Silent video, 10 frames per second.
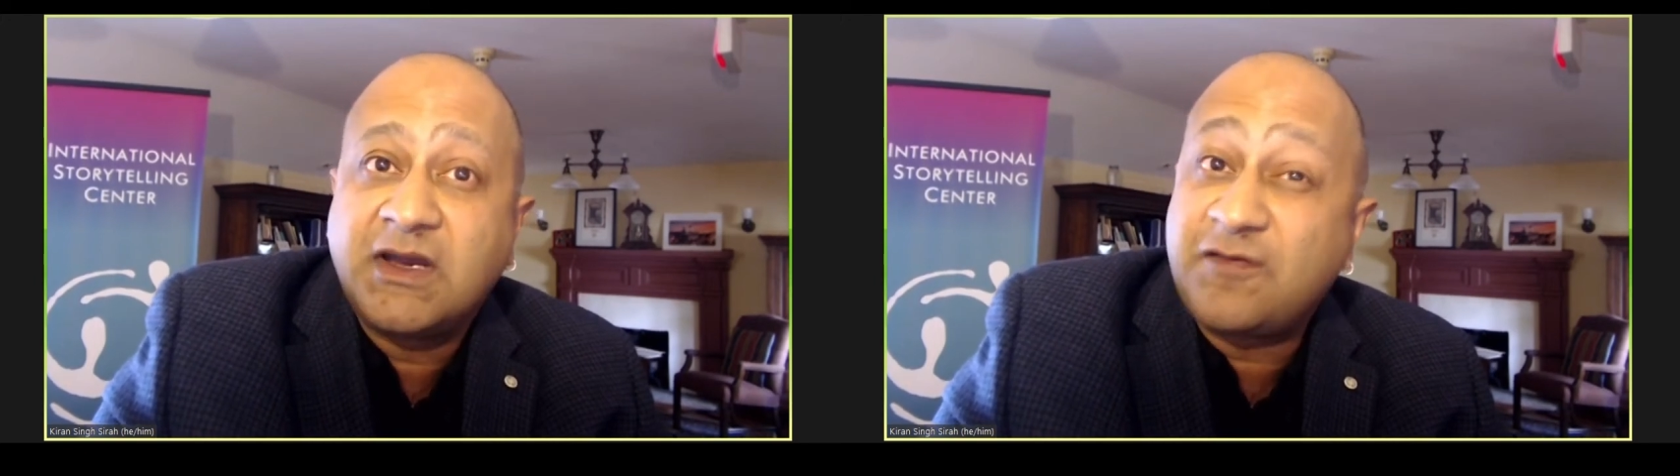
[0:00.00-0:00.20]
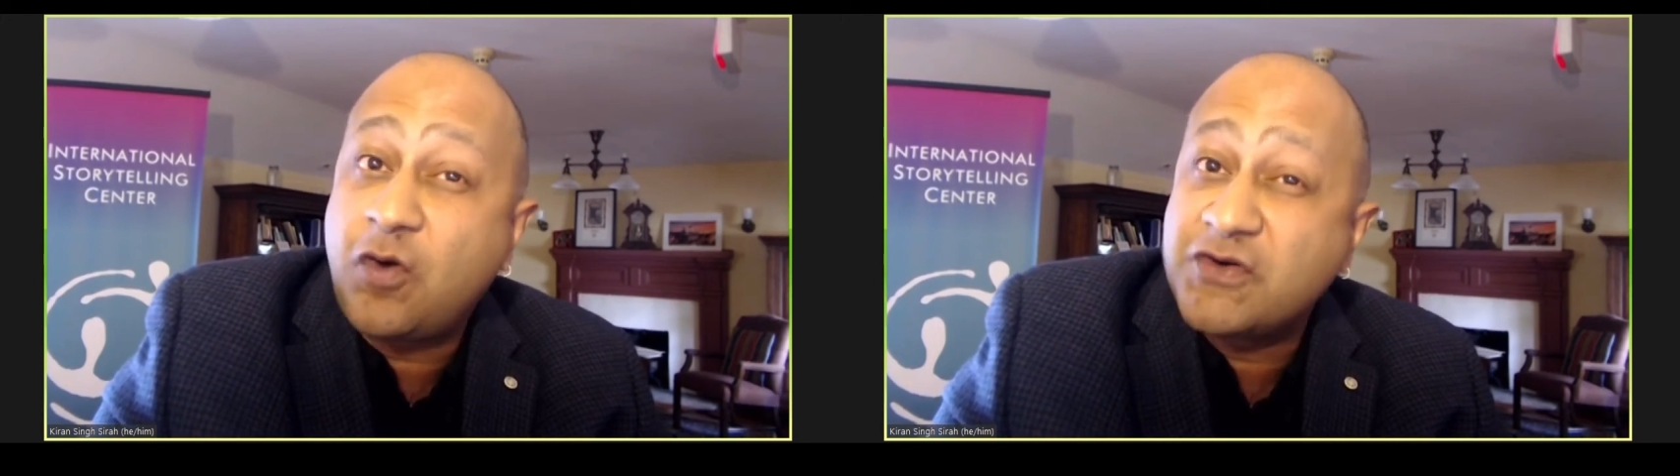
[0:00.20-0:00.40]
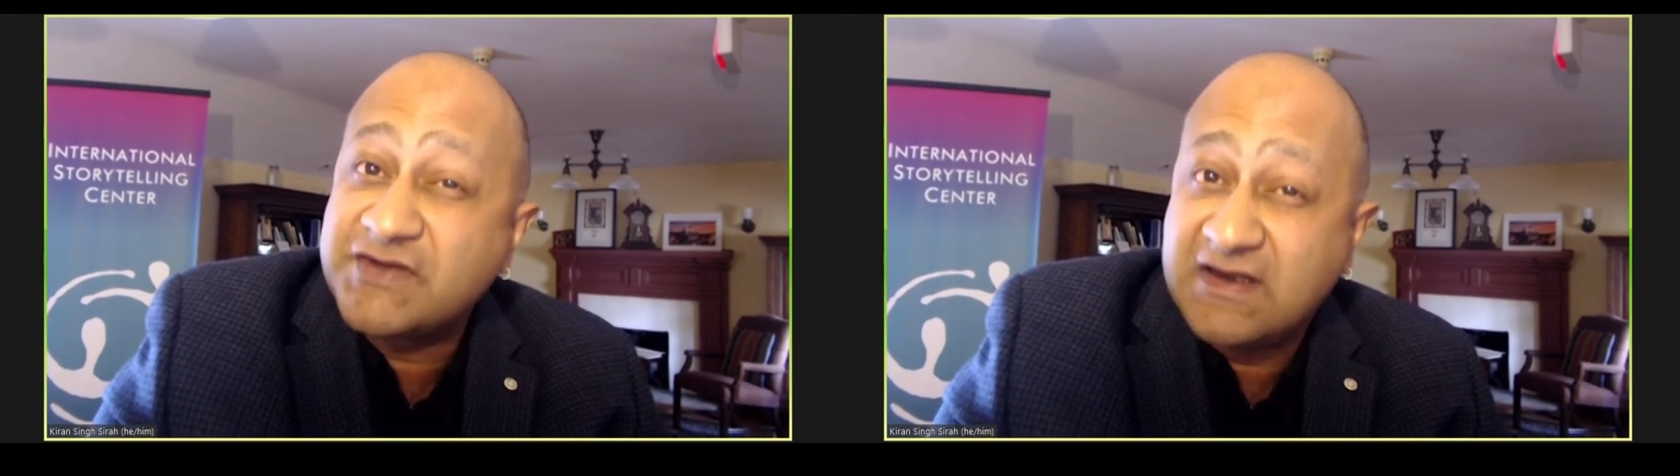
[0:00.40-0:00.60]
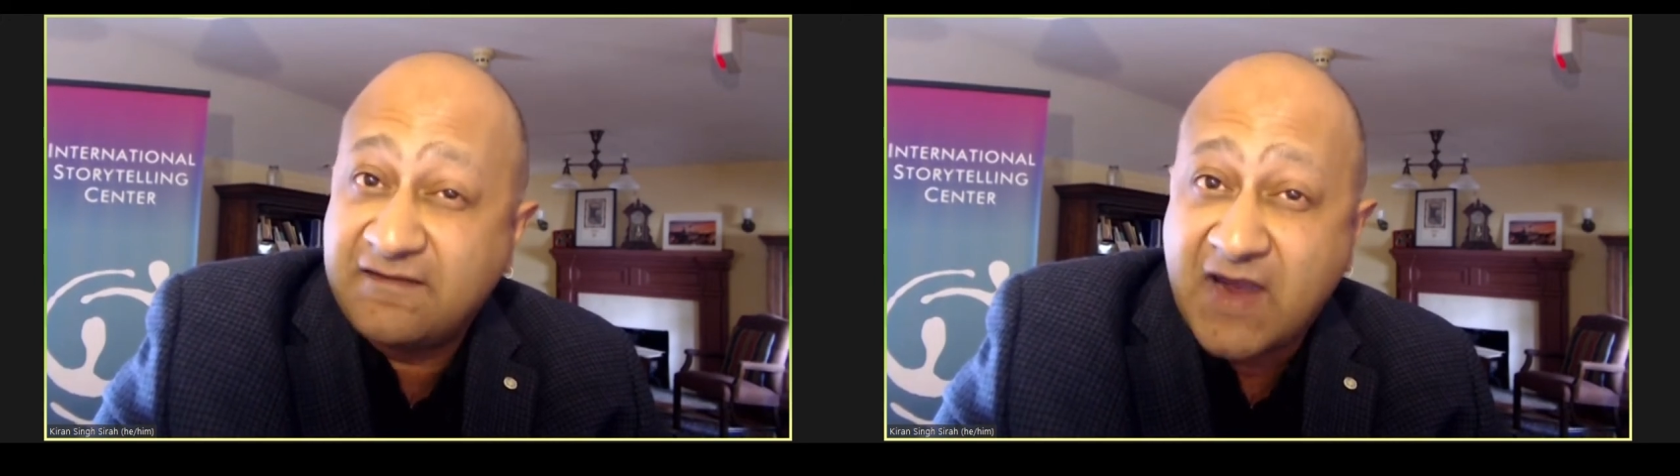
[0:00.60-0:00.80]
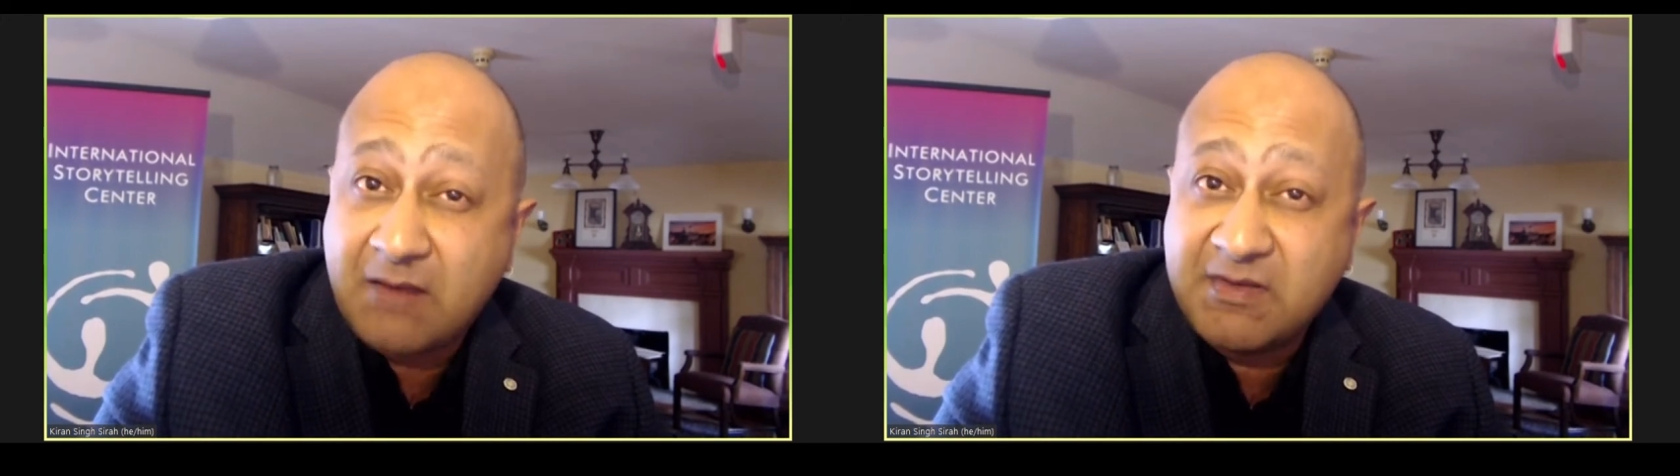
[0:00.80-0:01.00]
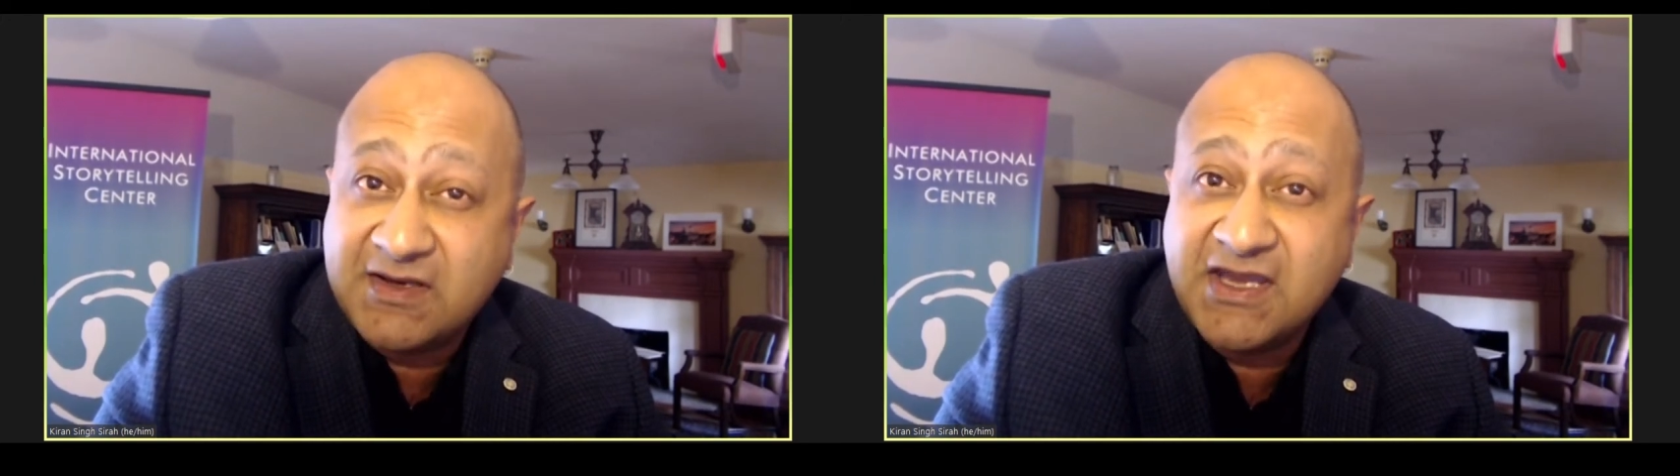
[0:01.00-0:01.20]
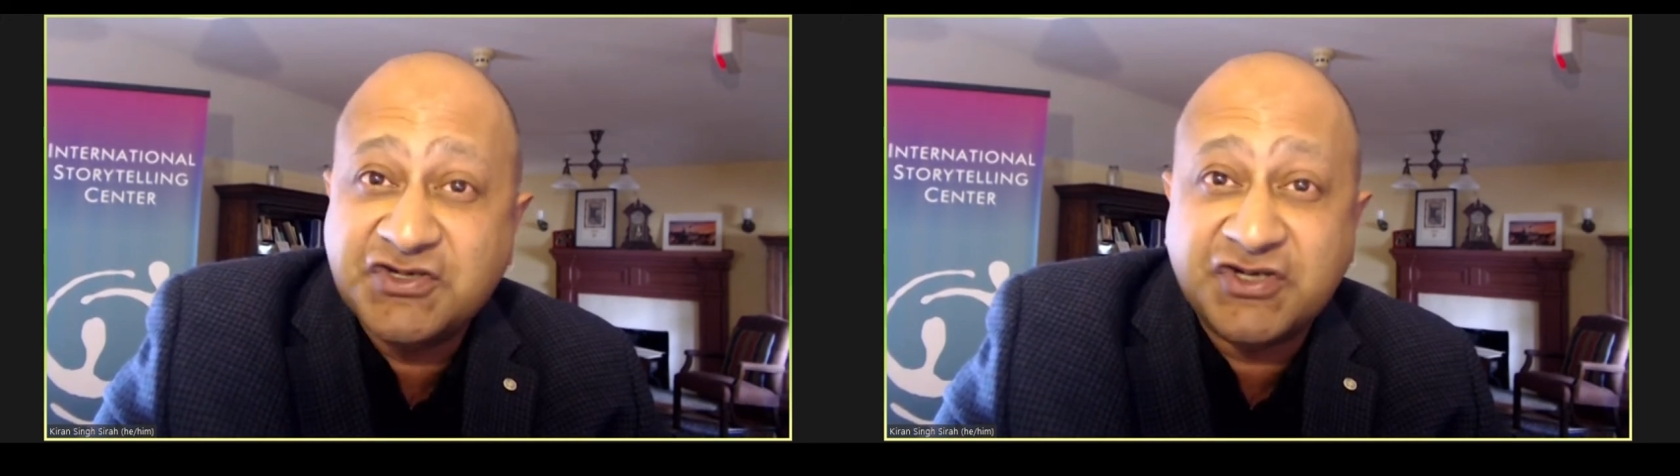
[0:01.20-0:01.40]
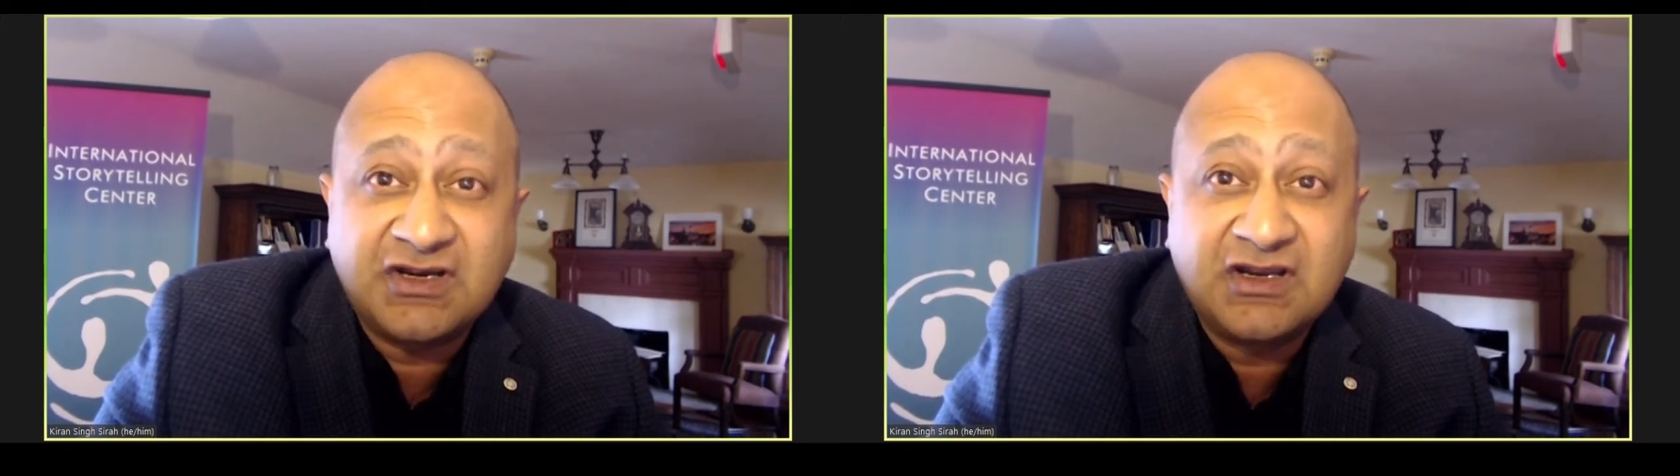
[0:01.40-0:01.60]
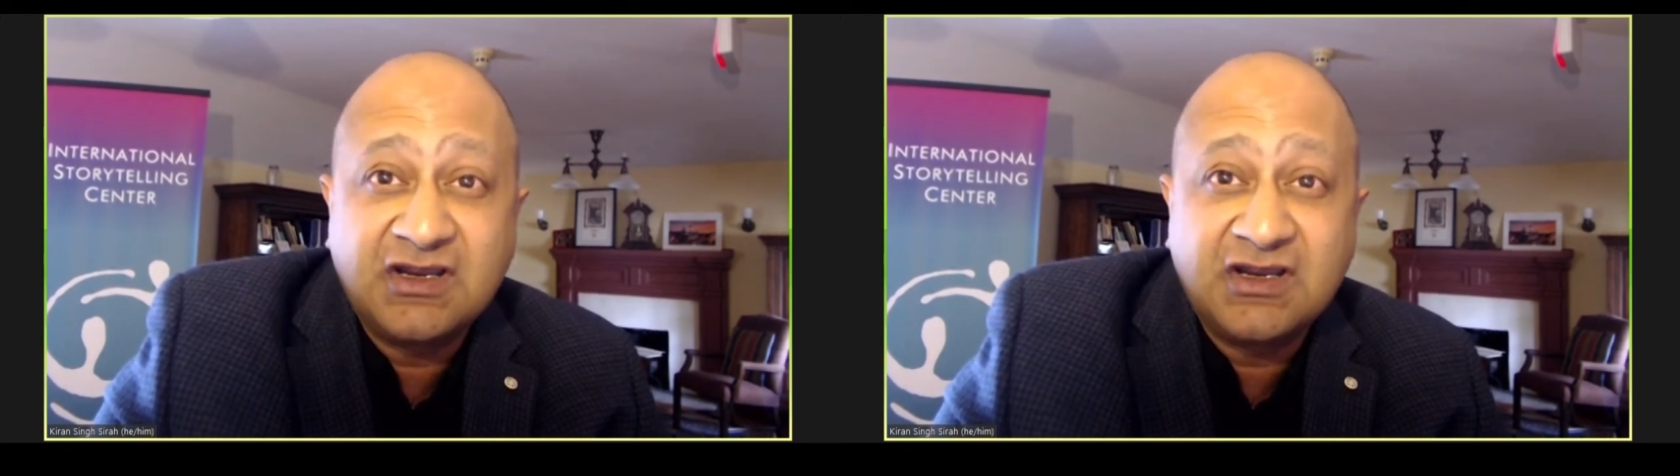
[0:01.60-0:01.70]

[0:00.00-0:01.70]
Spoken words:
of course in the family kitchen,